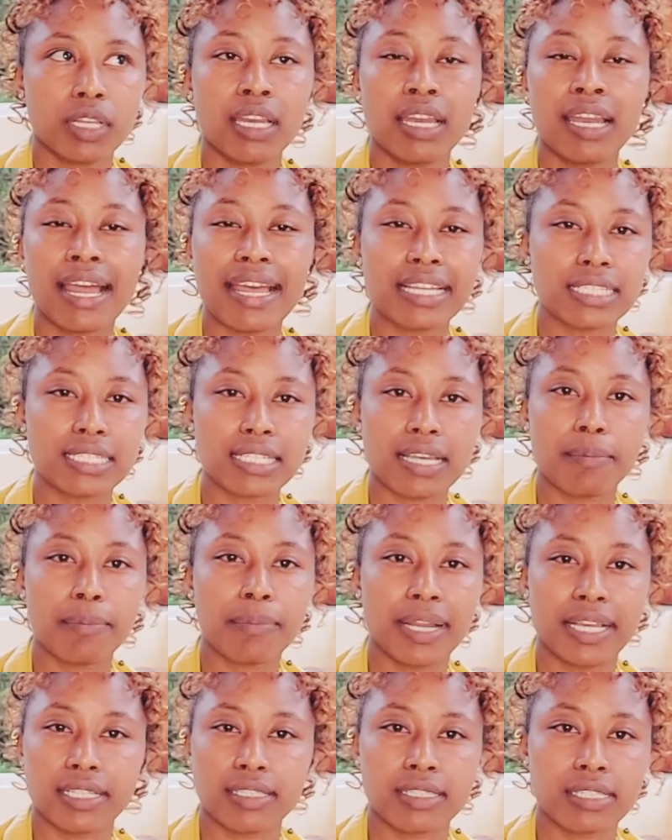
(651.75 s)
light up
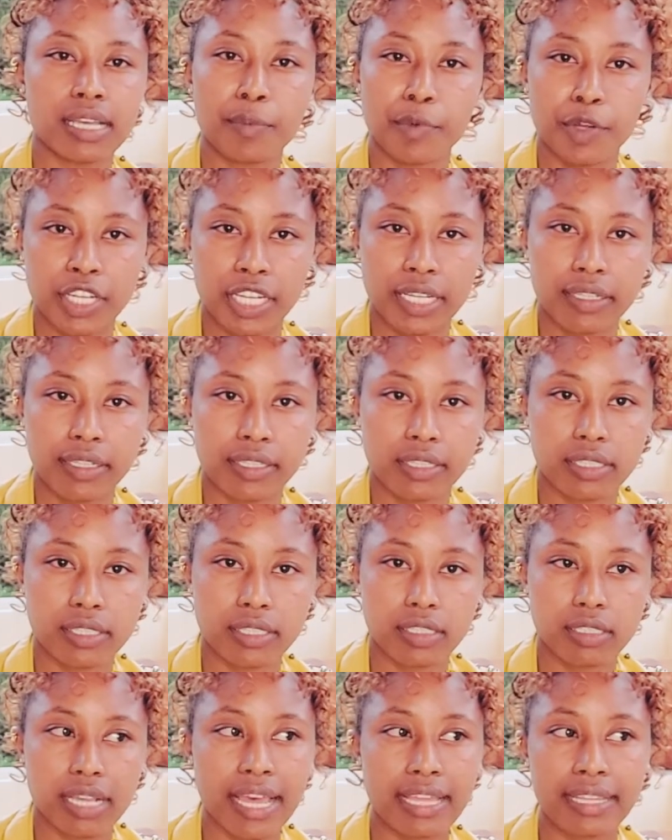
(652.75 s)
like someone
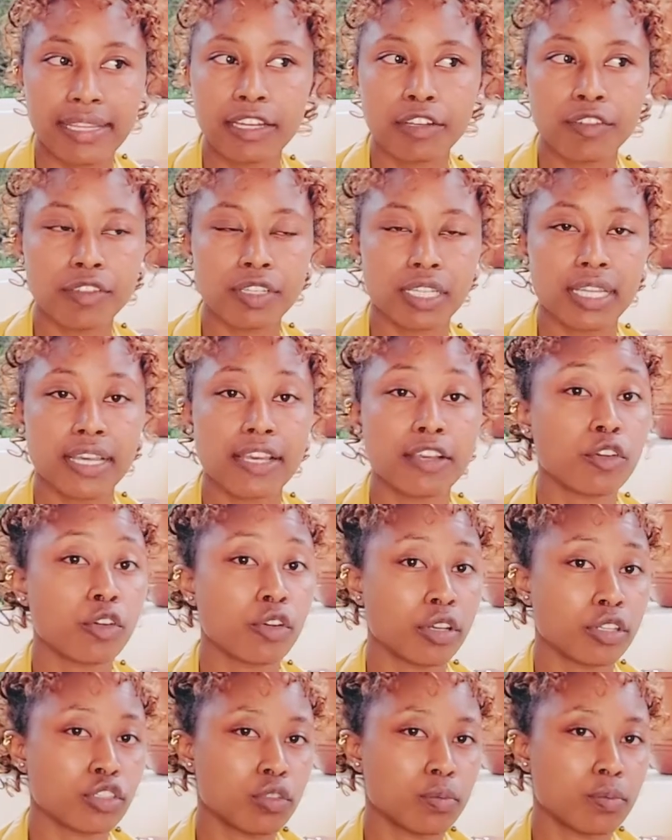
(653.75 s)
else. At the end of the day, you're
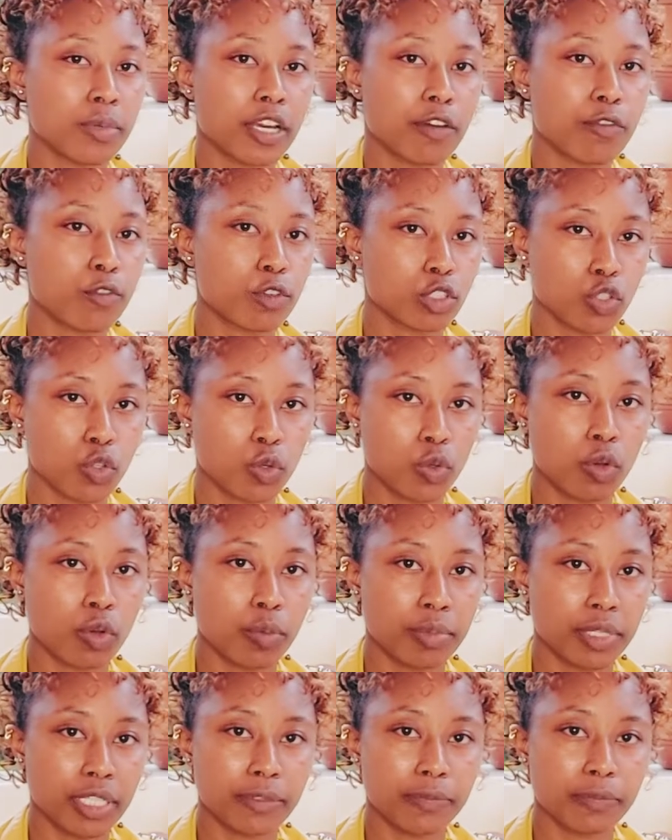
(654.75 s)
going to be a
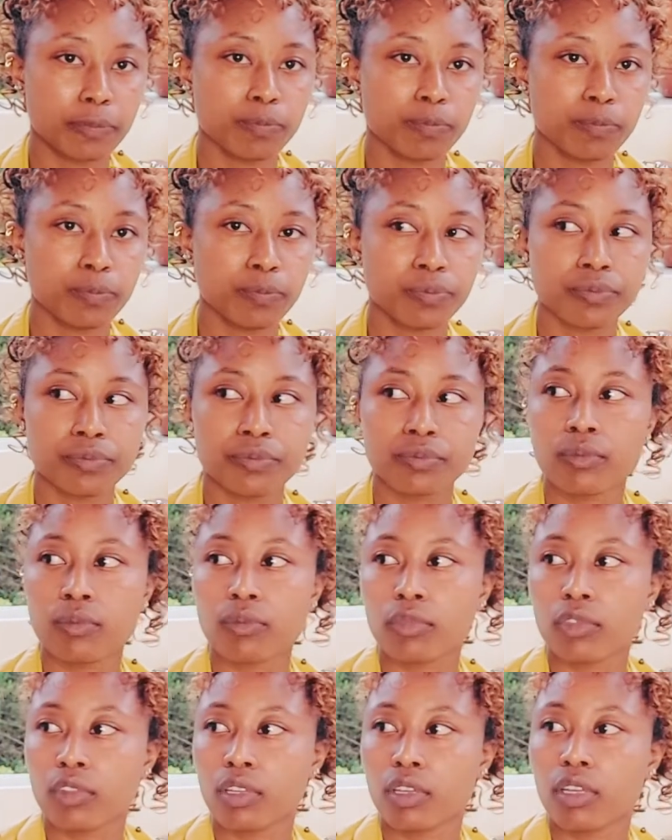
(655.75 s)
photocopy.
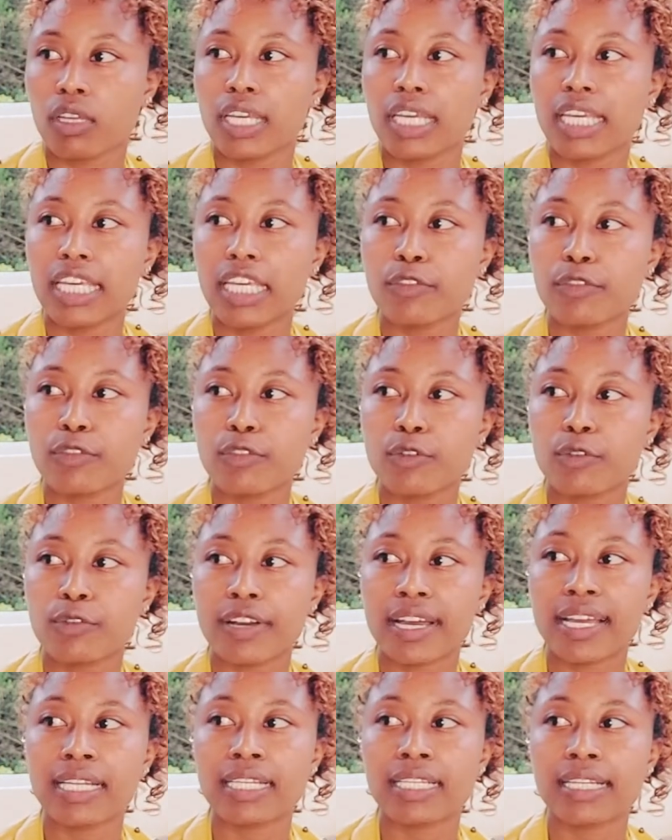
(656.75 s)
If you
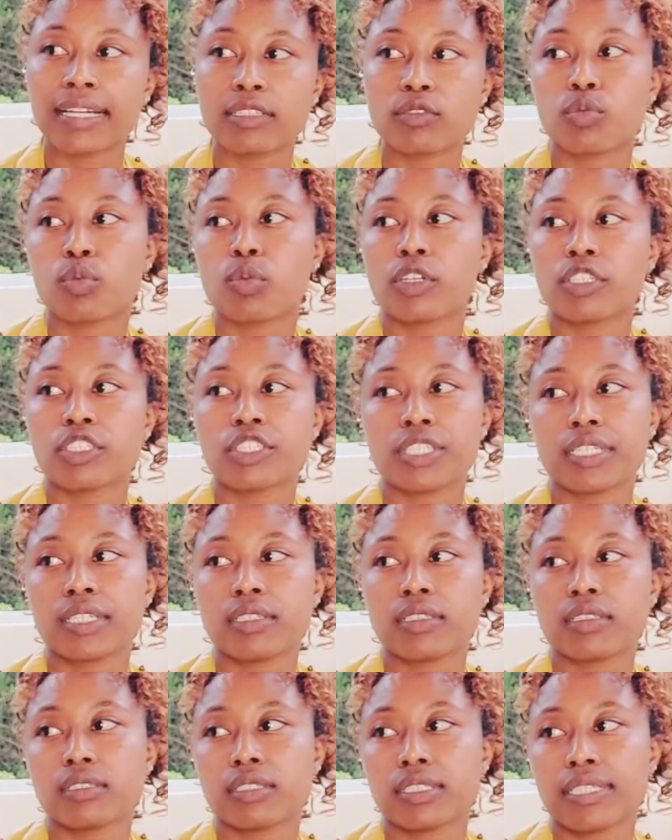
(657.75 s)
find that
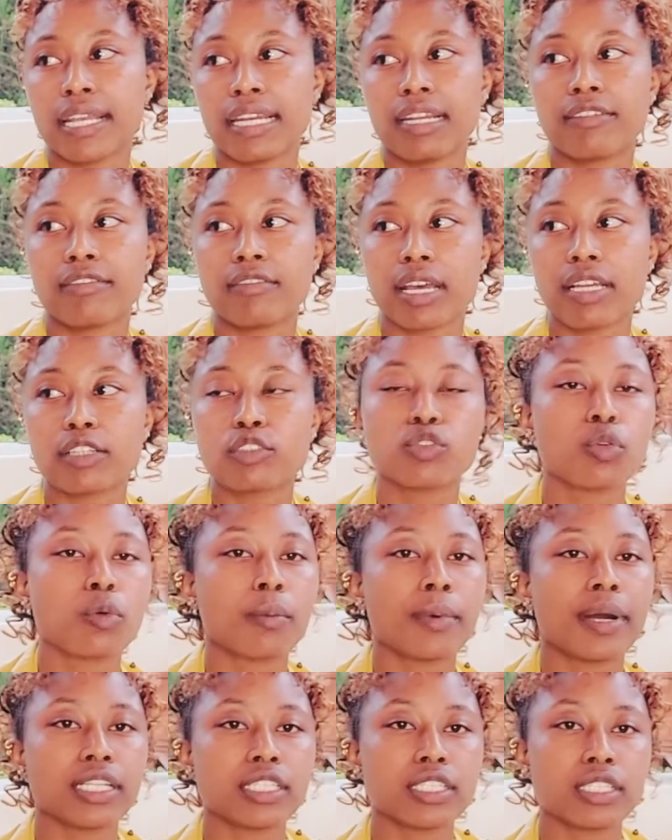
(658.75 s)
watching too
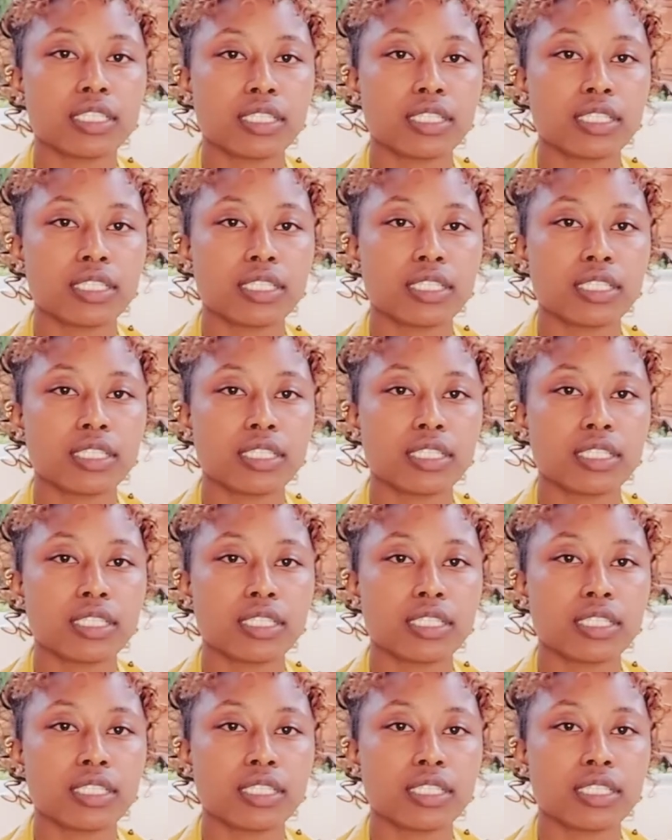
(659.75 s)
much